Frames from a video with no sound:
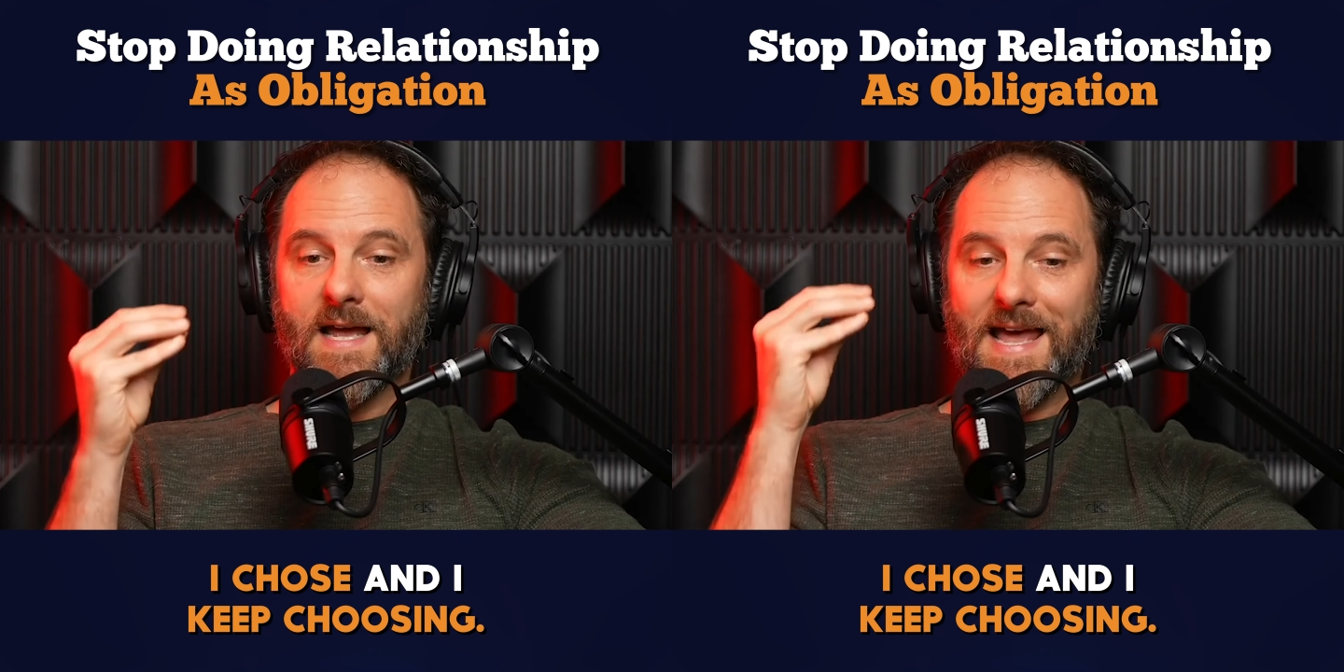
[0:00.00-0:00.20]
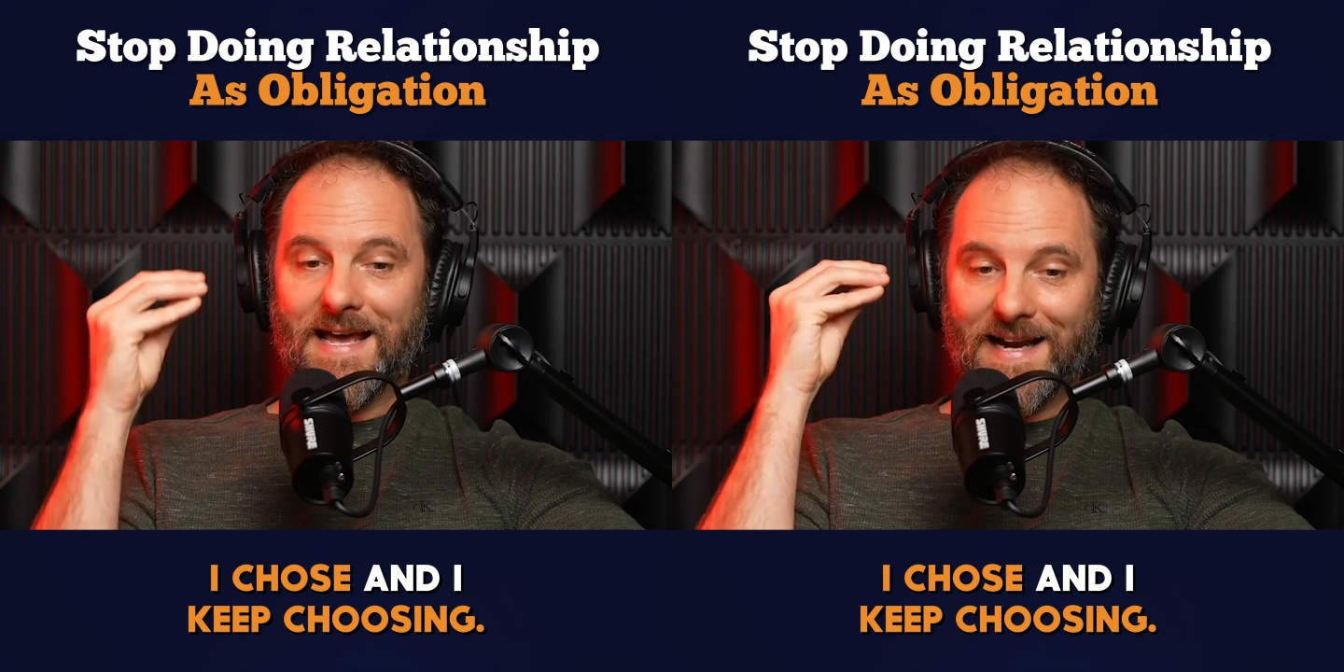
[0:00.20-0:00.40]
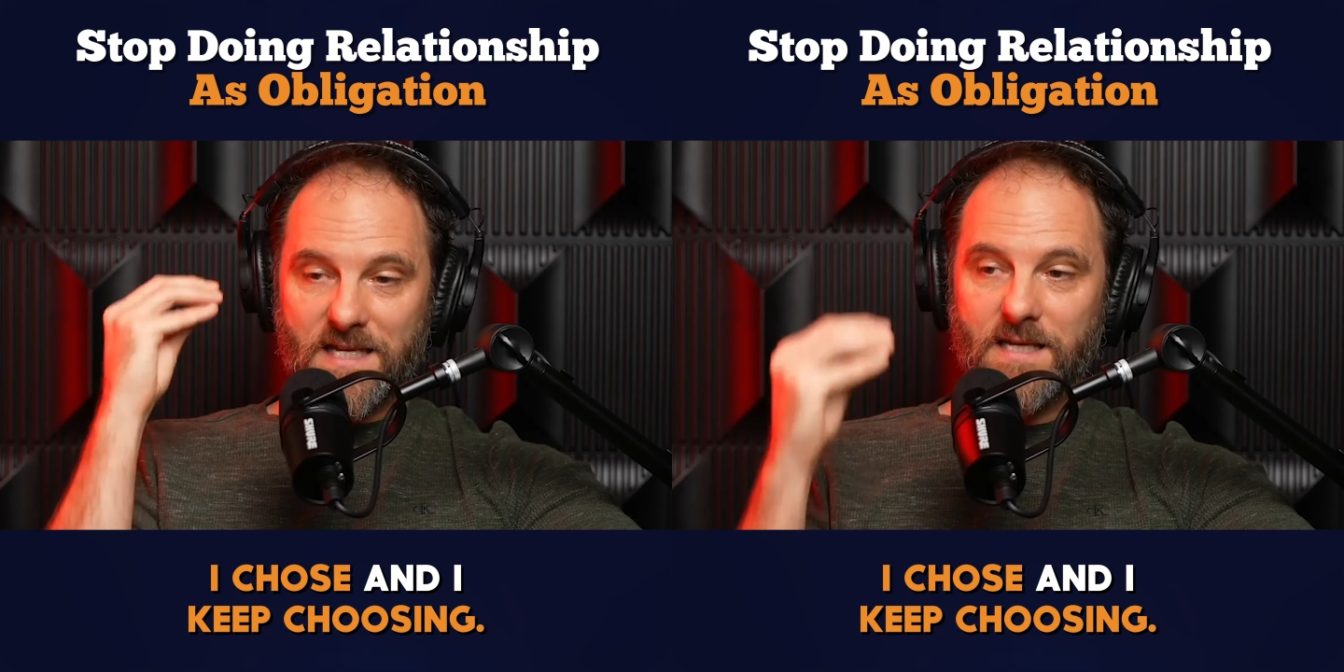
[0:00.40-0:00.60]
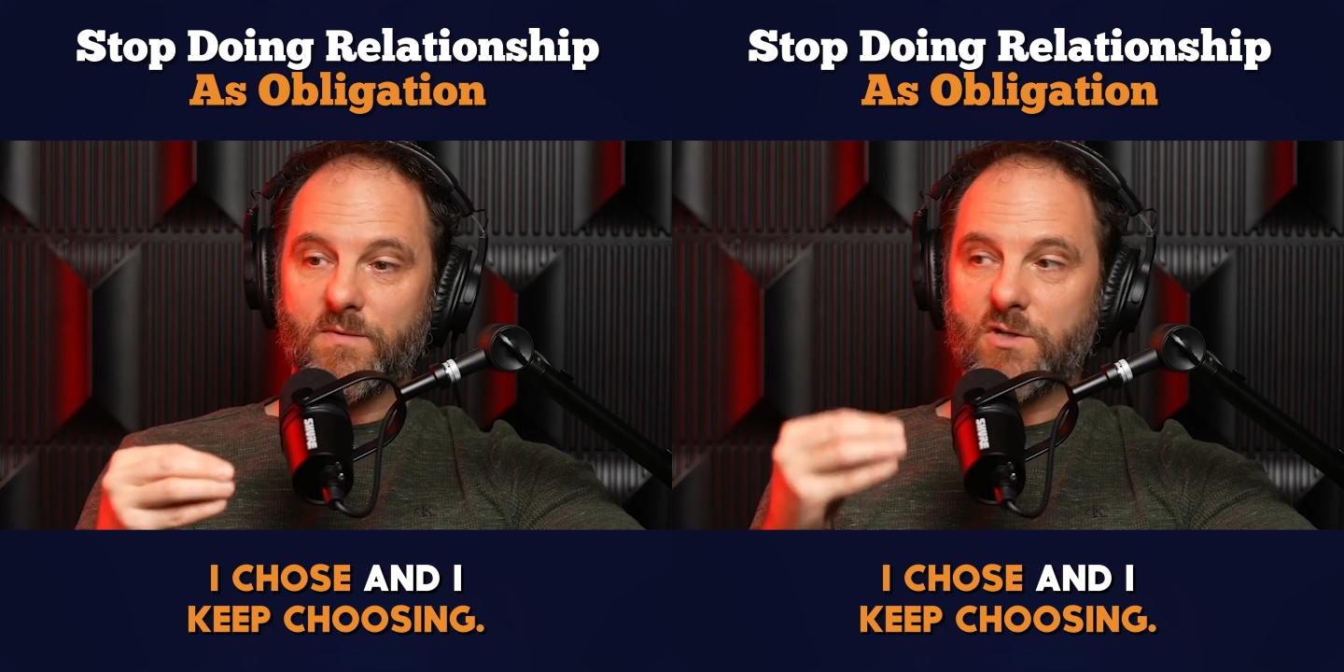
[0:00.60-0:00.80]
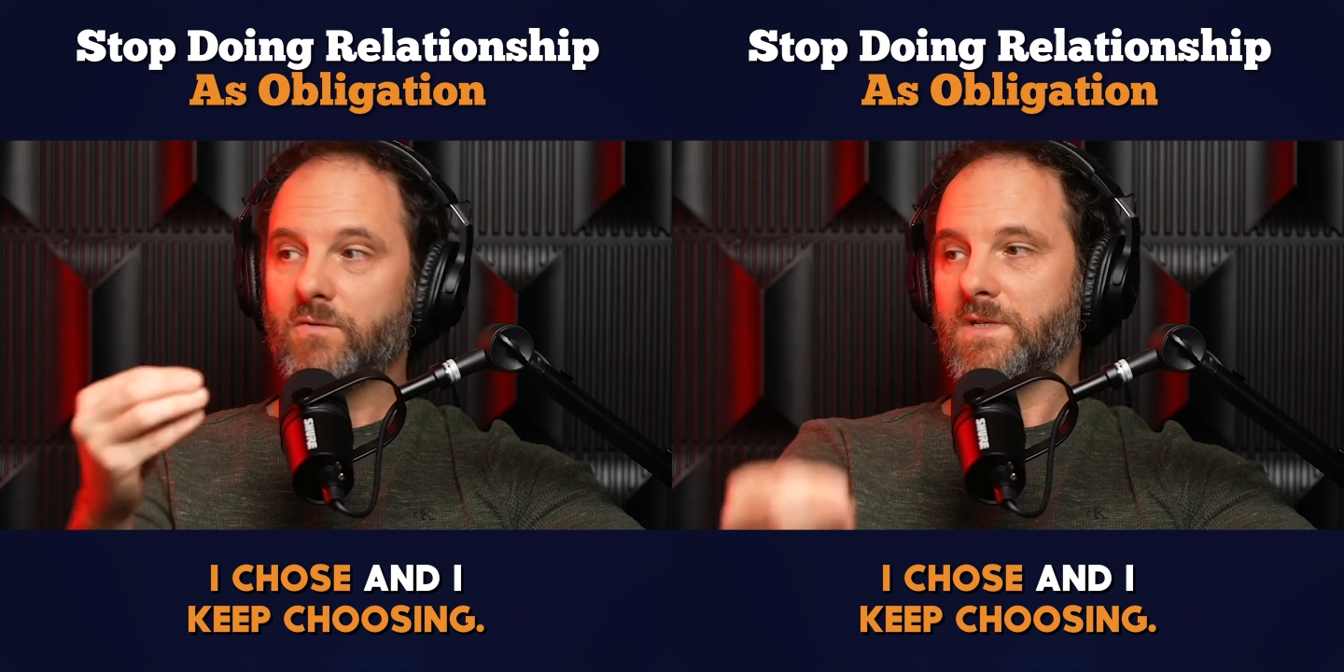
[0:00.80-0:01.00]
and I keep
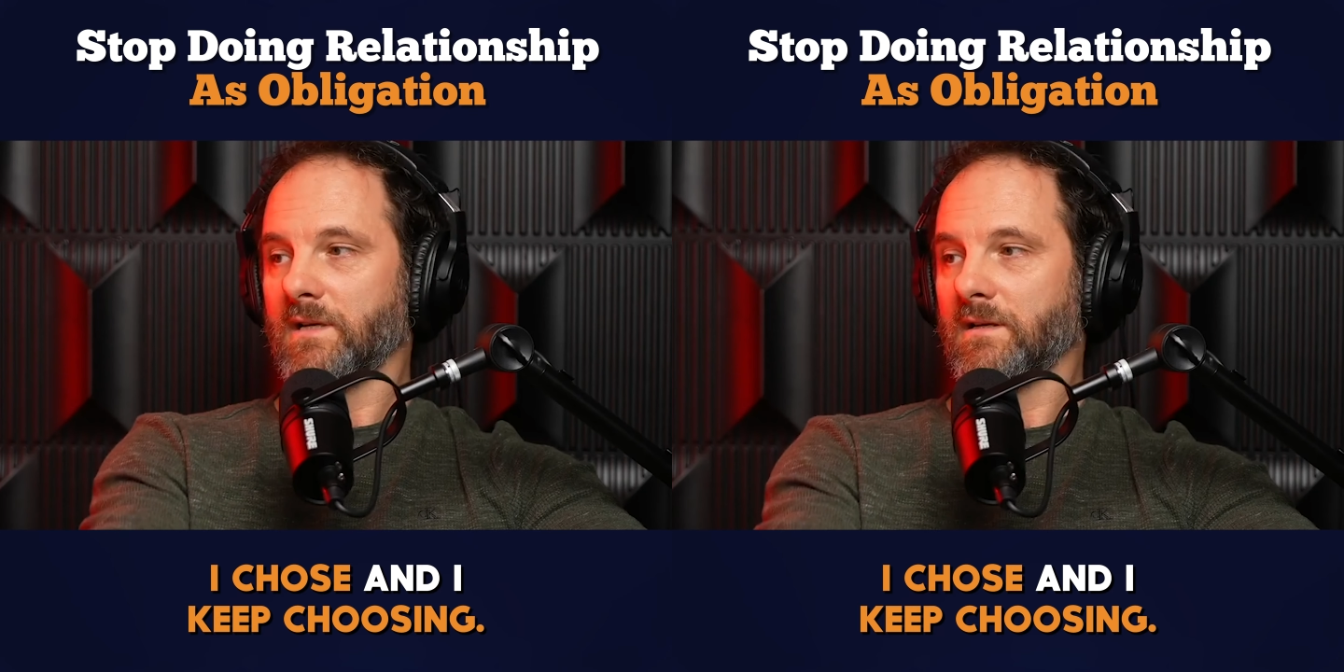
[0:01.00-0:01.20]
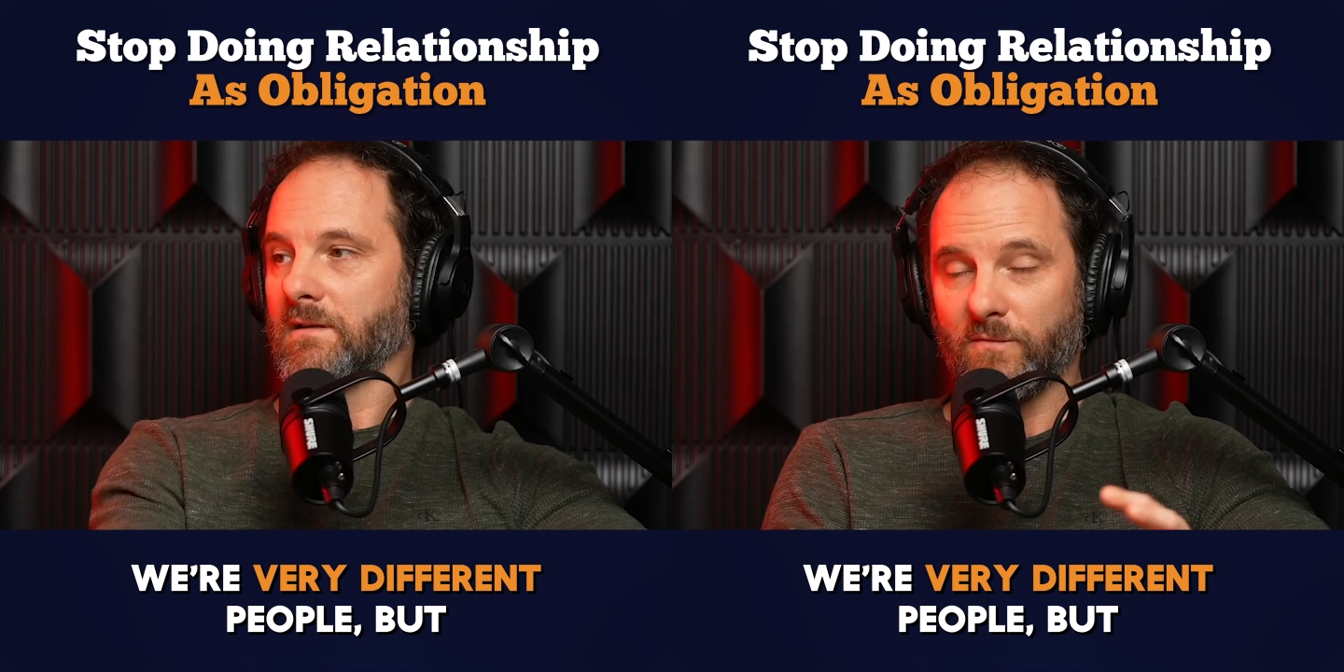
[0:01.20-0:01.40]
choosing.